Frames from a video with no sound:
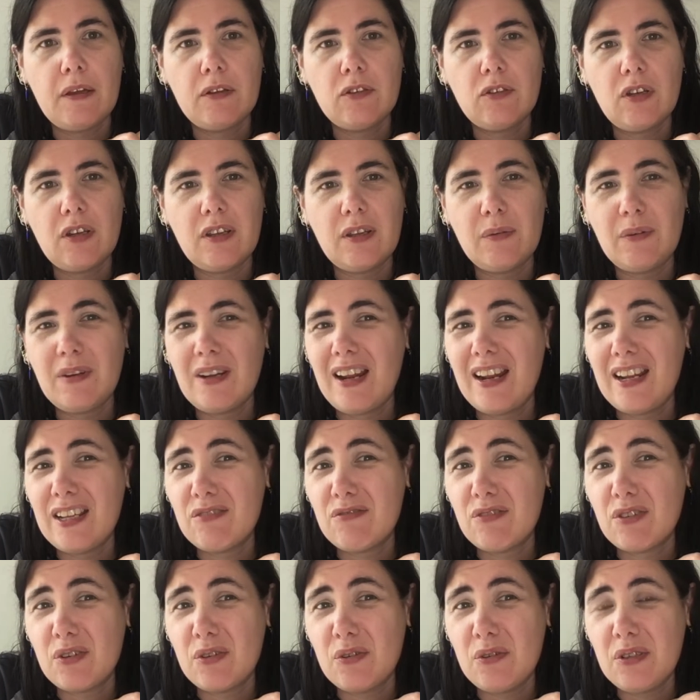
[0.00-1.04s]
trying to think when I last
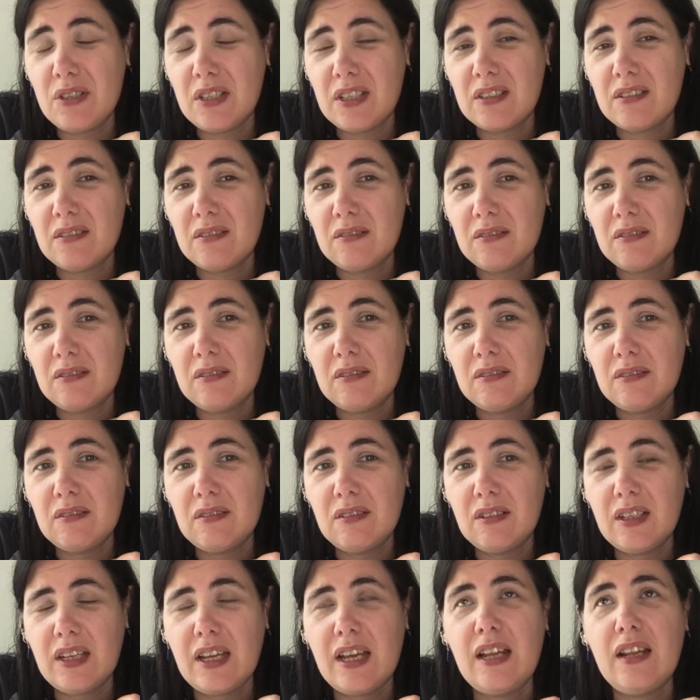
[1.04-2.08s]
recorded.
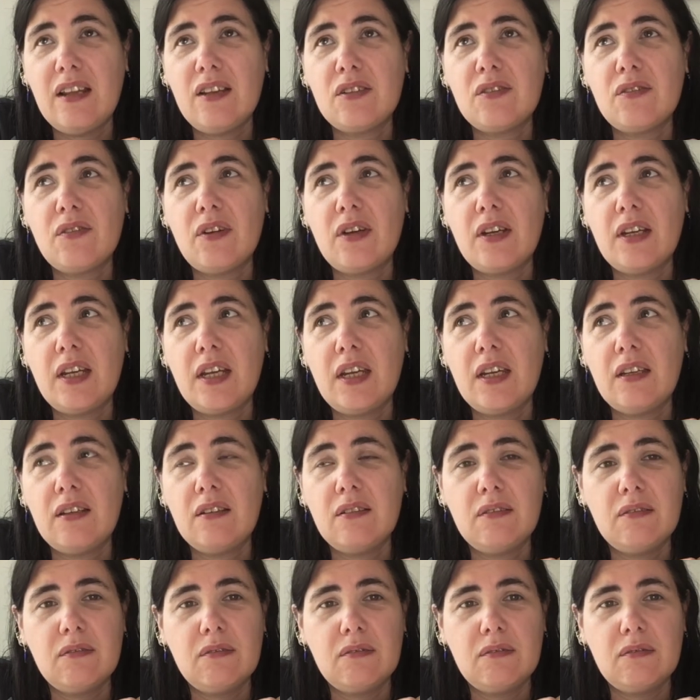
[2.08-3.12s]
Okay, last Friday,
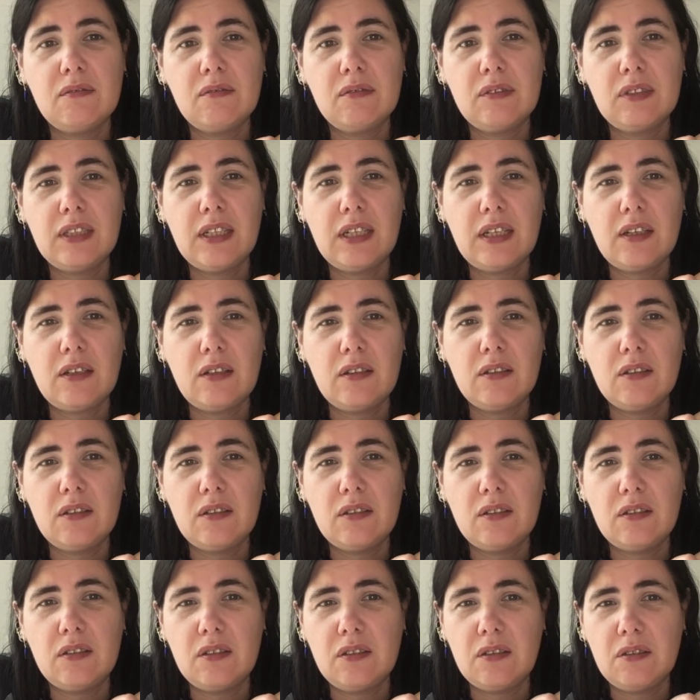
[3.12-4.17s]

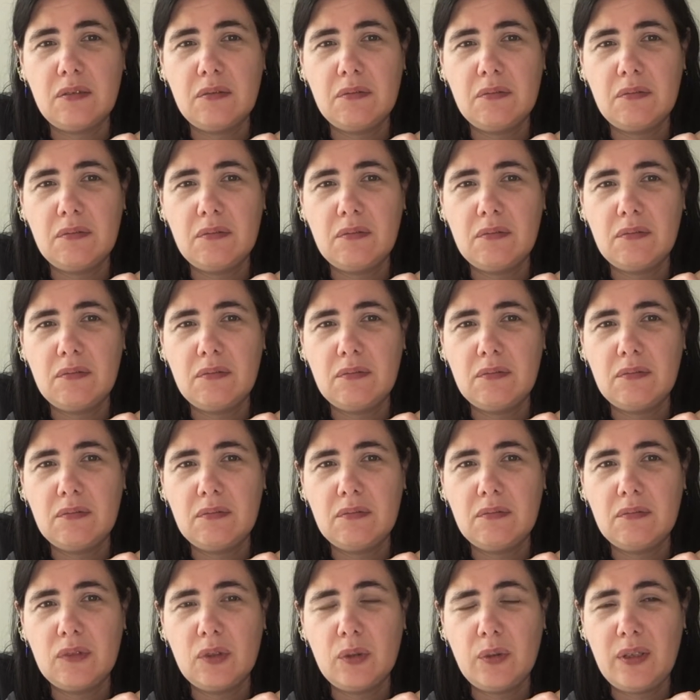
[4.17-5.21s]
2nd,
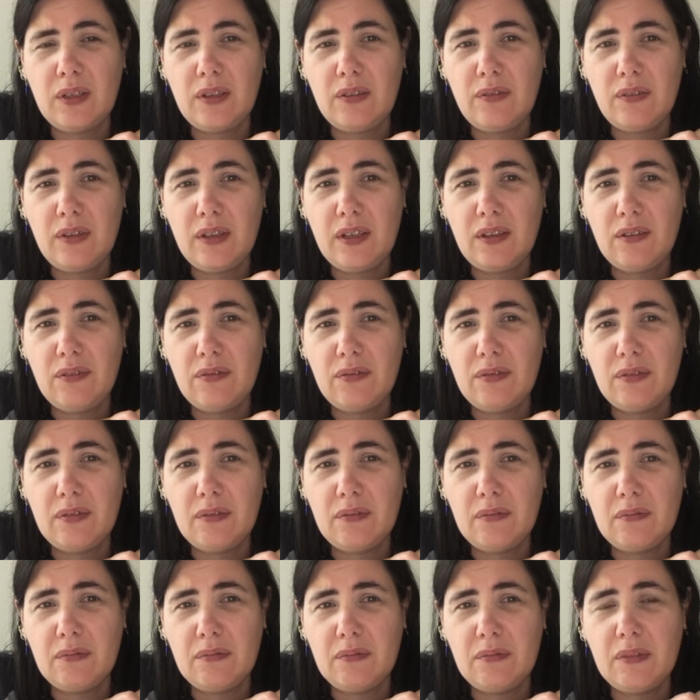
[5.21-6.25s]
25th.
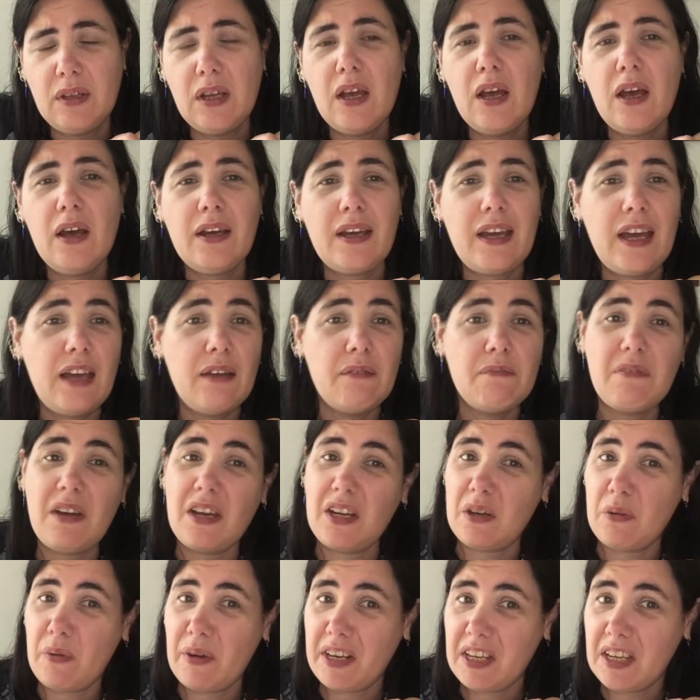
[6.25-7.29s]
Okay,
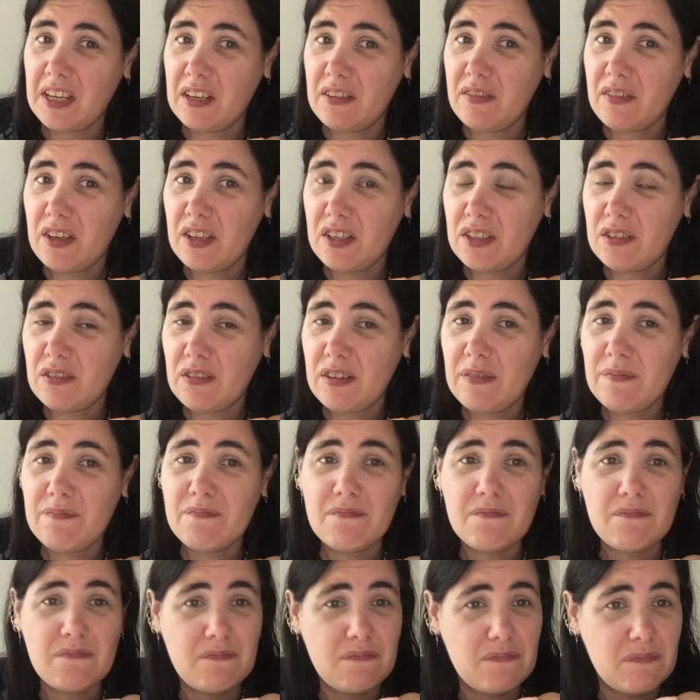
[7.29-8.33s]
had a wedding anniversary.
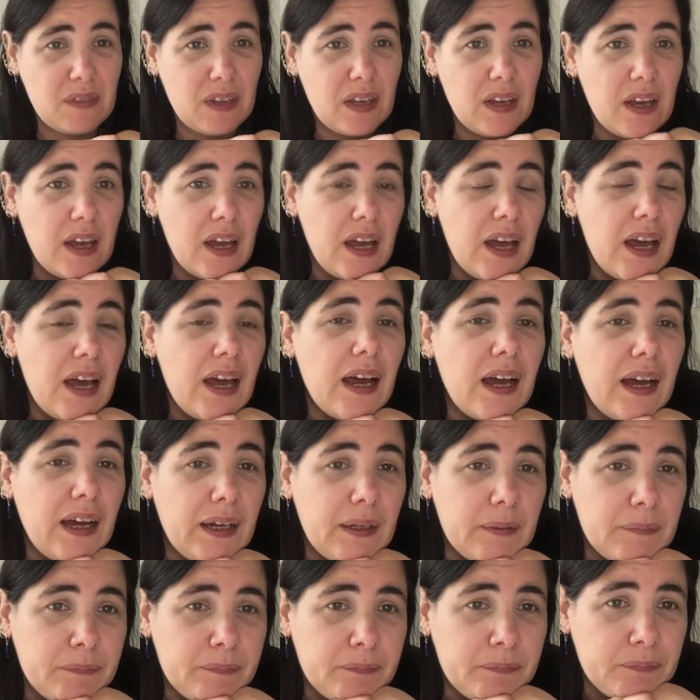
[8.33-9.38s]

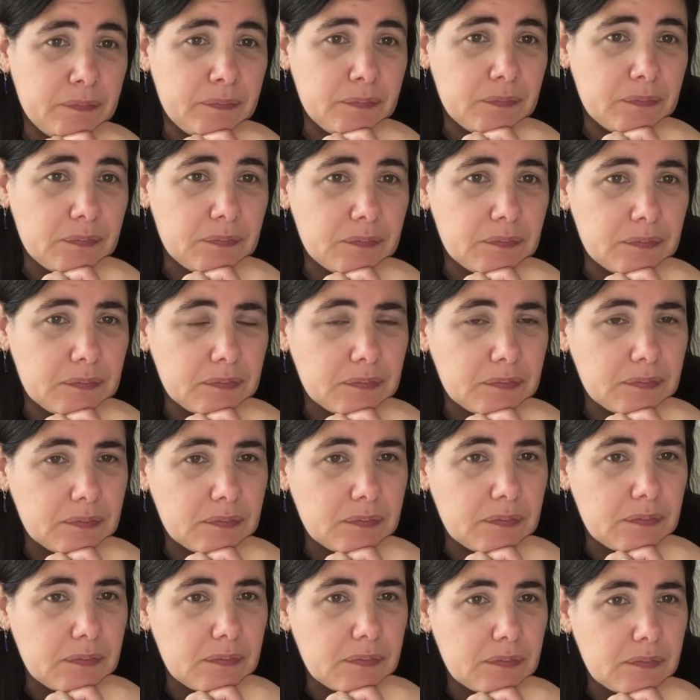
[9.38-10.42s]

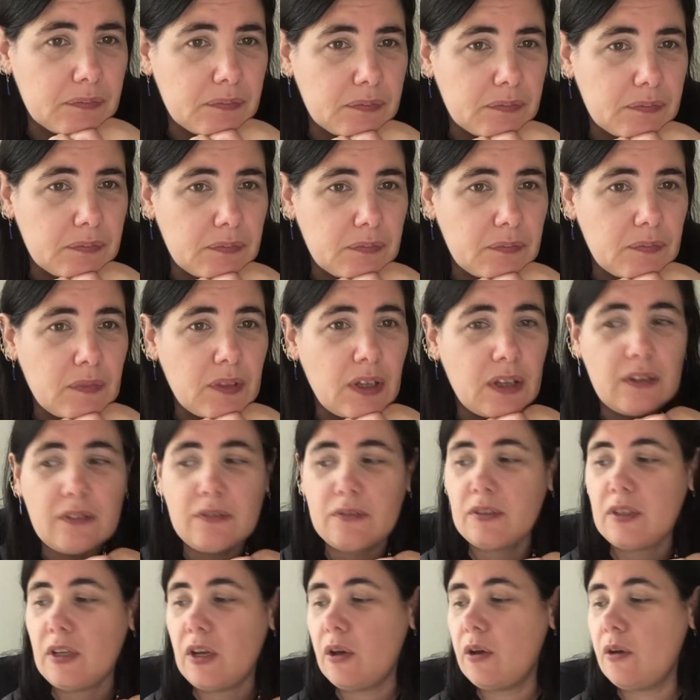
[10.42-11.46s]

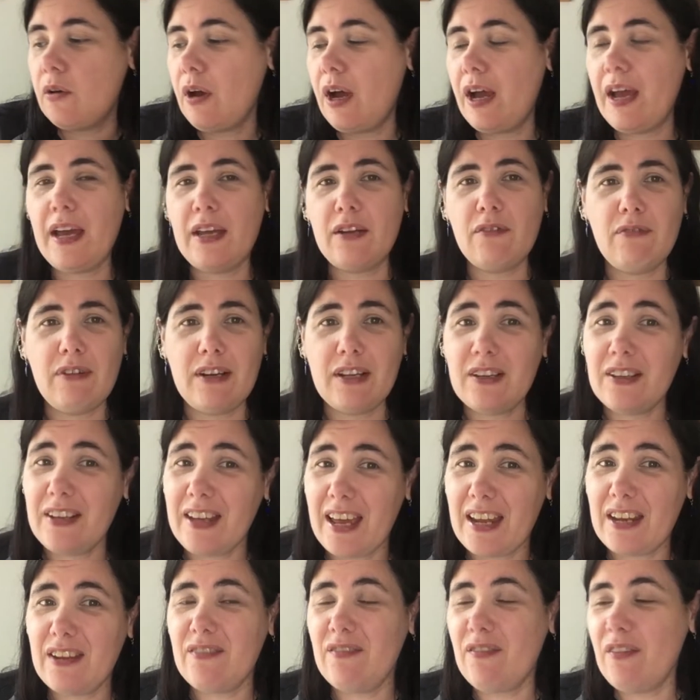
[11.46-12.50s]
So I had a really good,
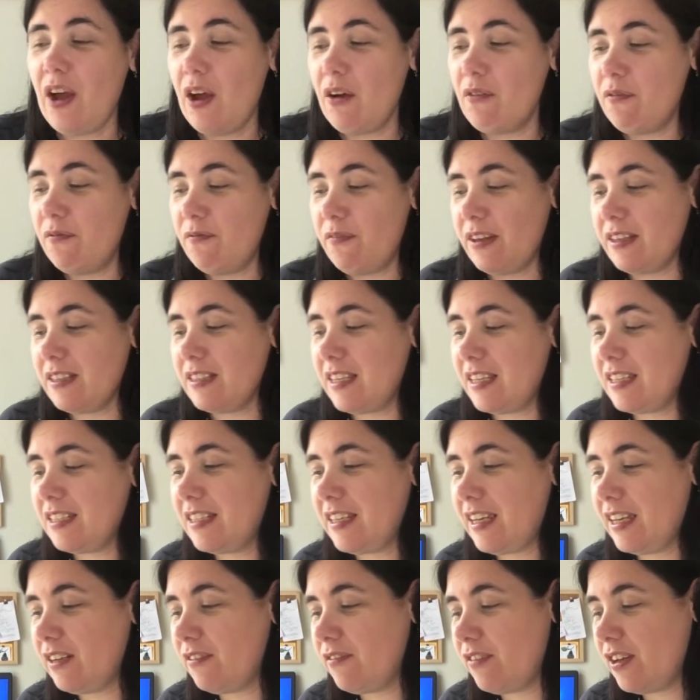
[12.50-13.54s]
a
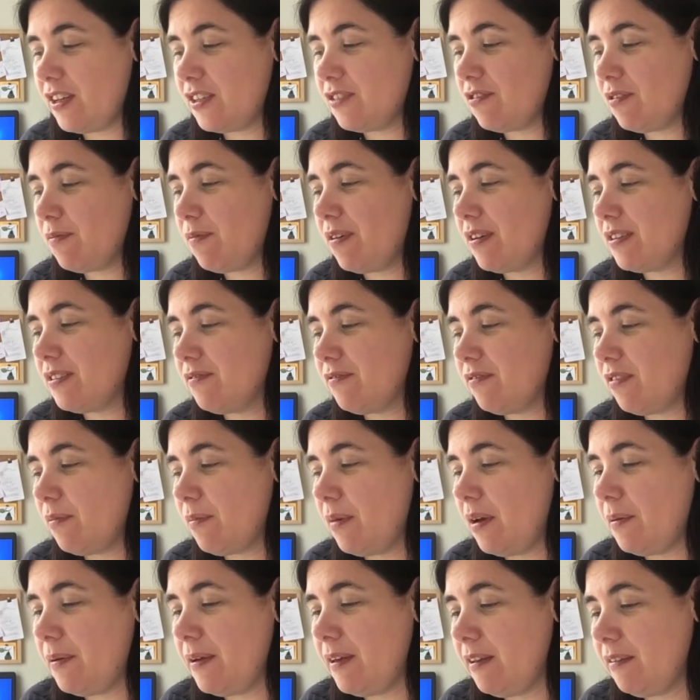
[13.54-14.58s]
fantastic anniversary present from
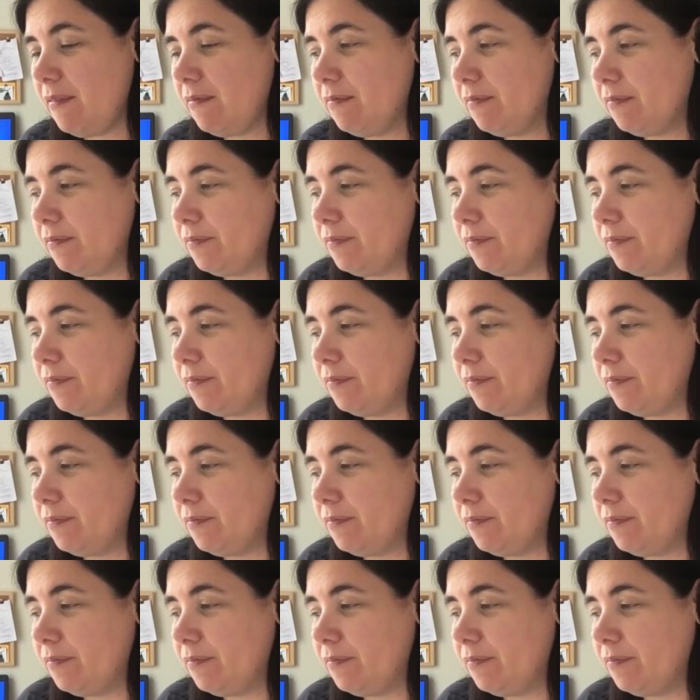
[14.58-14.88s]
hubby.